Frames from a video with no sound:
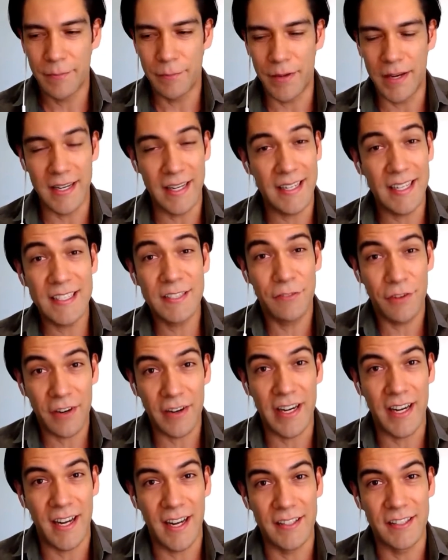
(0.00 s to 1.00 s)
But it is
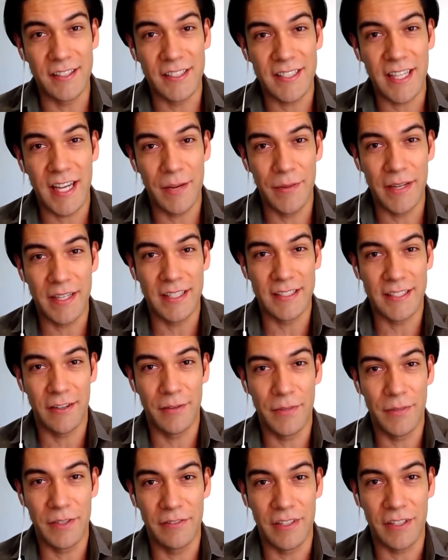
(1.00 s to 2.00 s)
very hard to say because
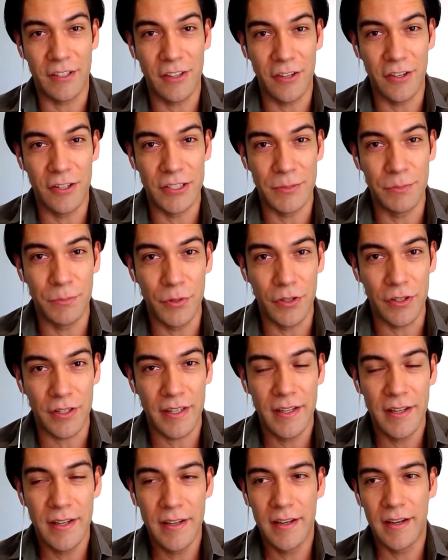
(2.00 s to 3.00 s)
they're a bit of a closed book.
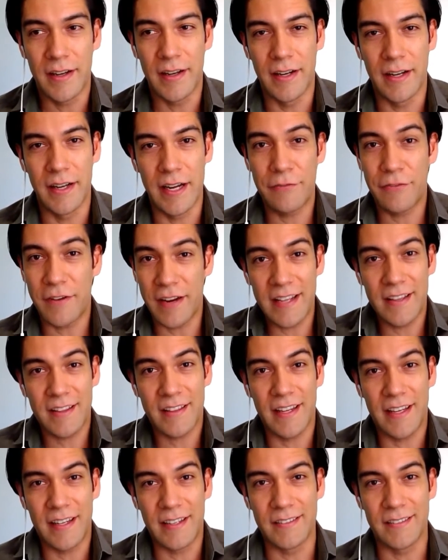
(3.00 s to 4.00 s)
If
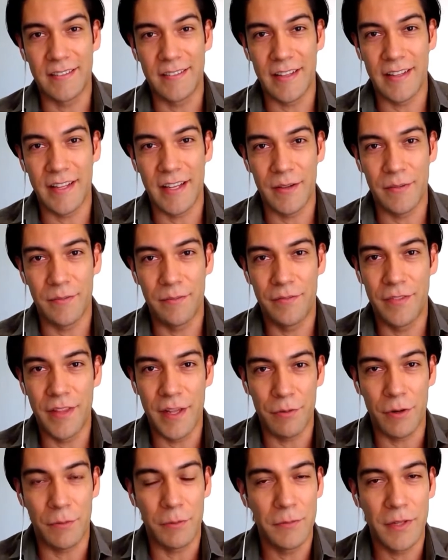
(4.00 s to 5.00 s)
anything, they're
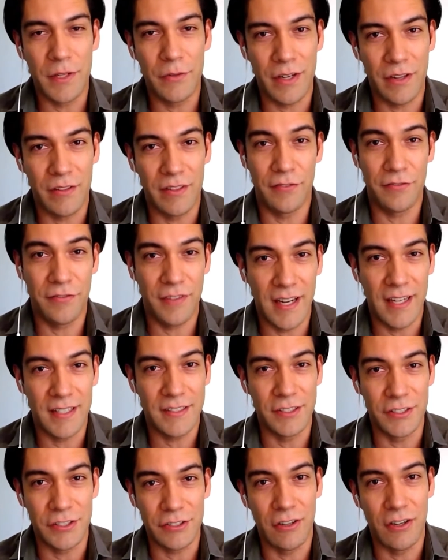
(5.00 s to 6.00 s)
probably one of the
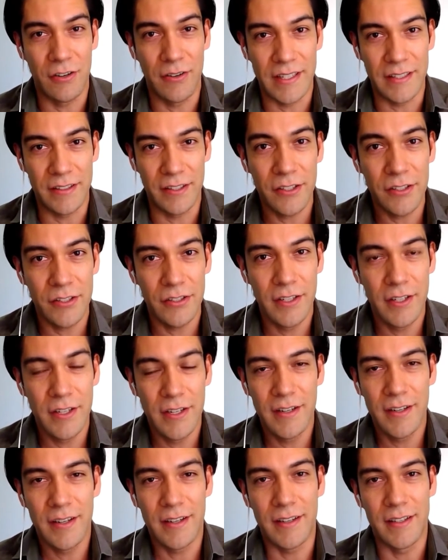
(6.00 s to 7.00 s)
fastest growing though.
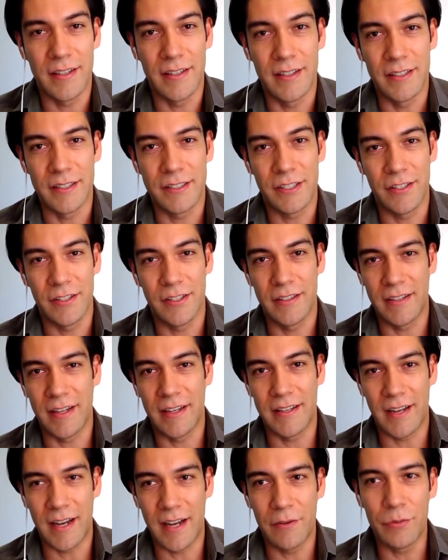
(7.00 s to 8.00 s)
So
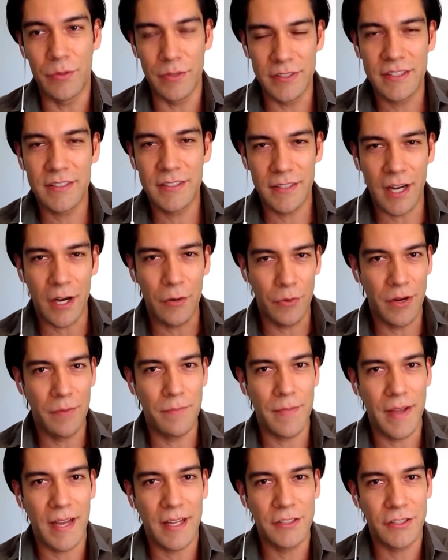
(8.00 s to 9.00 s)
I would
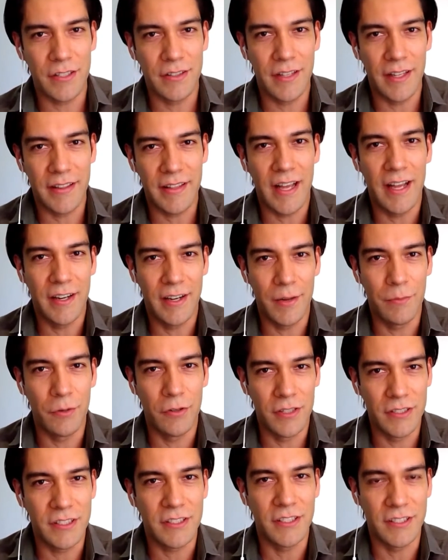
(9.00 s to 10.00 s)
imagine that
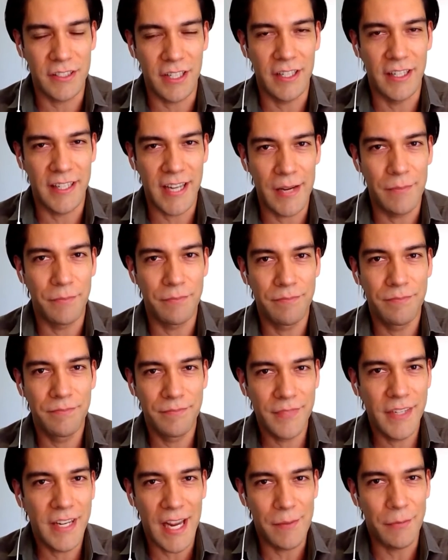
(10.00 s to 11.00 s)
number is just going to
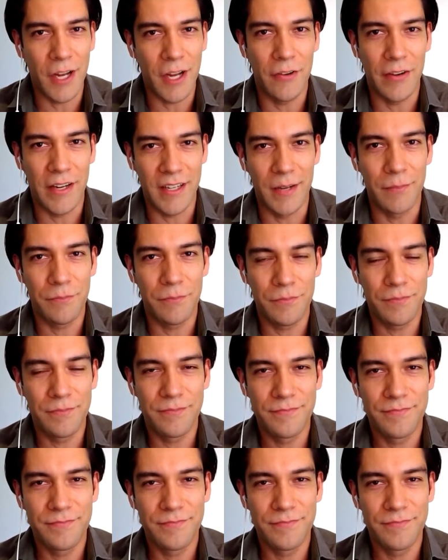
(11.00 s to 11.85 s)
keep going up.